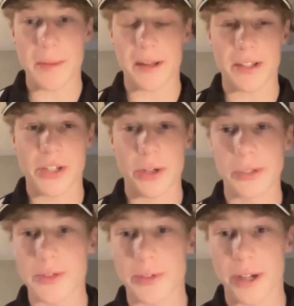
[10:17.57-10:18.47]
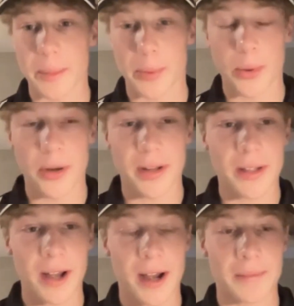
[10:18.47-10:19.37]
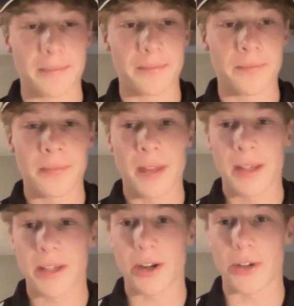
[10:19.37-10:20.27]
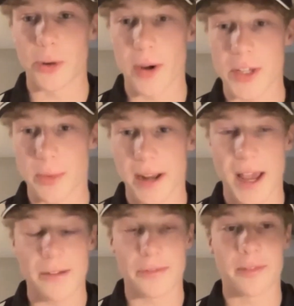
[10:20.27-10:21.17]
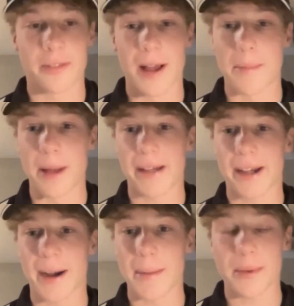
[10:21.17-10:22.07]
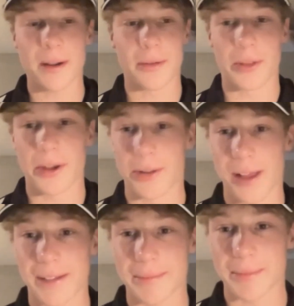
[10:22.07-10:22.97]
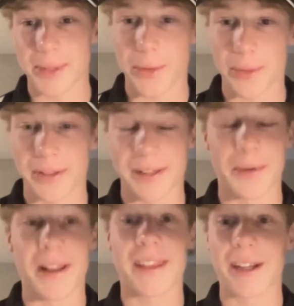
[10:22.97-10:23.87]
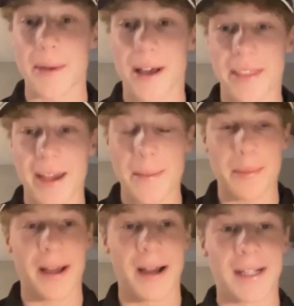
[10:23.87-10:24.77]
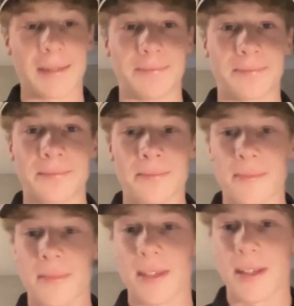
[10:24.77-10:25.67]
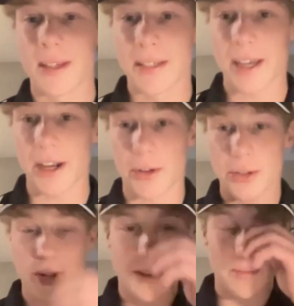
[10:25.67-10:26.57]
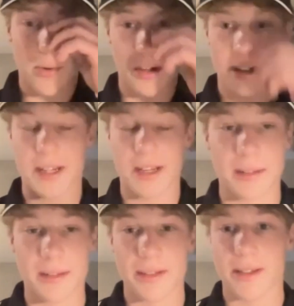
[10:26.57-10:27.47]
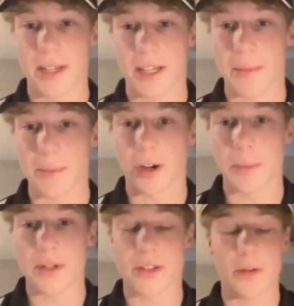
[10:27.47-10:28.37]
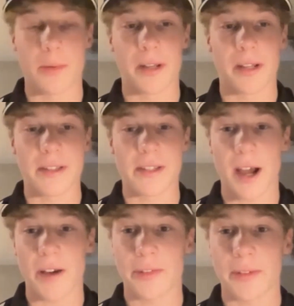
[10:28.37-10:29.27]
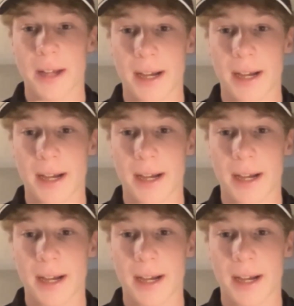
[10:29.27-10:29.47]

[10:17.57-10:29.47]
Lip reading: I mean, school is very important. You always want to have a backup, although like you don't really want to think about that. But yeah, no, it's always important to keep your options open and stuff.